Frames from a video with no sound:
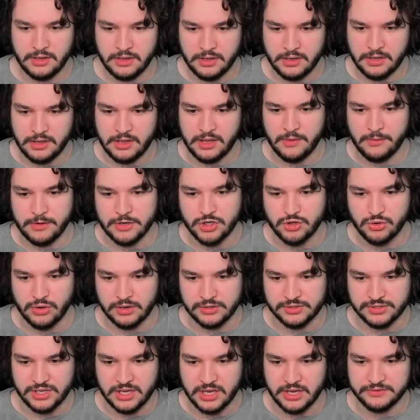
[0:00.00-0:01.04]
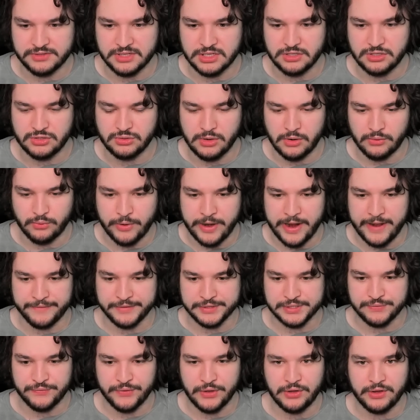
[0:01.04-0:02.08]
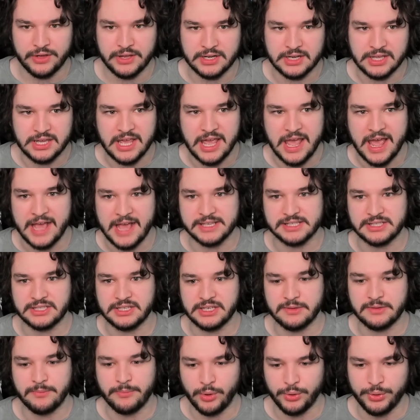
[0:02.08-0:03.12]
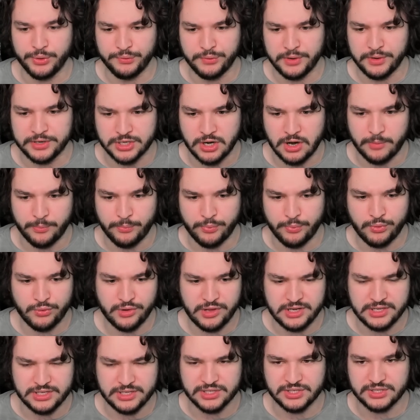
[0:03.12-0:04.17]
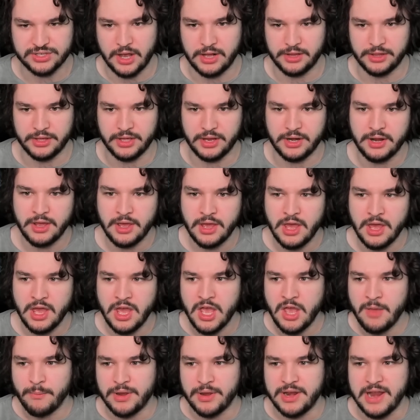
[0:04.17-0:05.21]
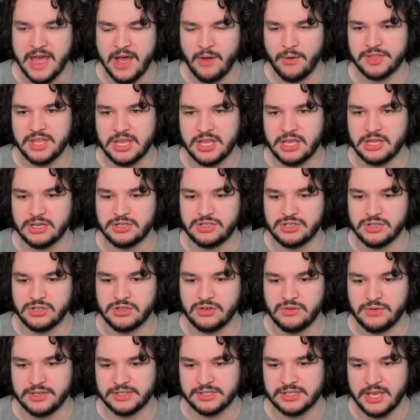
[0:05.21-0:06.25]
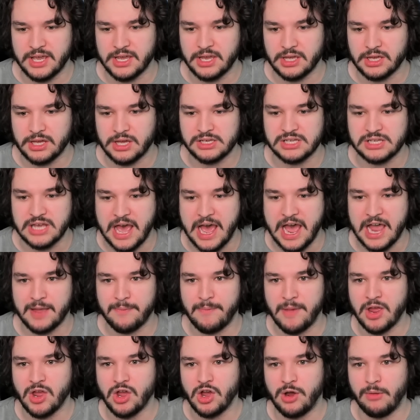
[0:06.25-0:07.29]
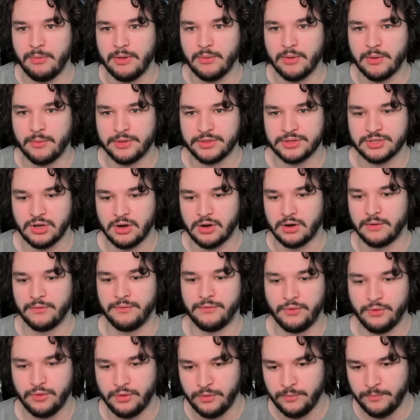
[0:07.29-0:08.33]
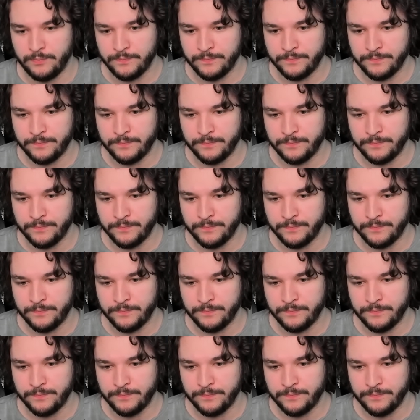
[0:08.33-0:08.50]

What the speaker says: And we drew ourselves into a Rivals Fall and Cassian, both of which are pretty solid. But now what they could do is like attack my Obi-Wan with Tarful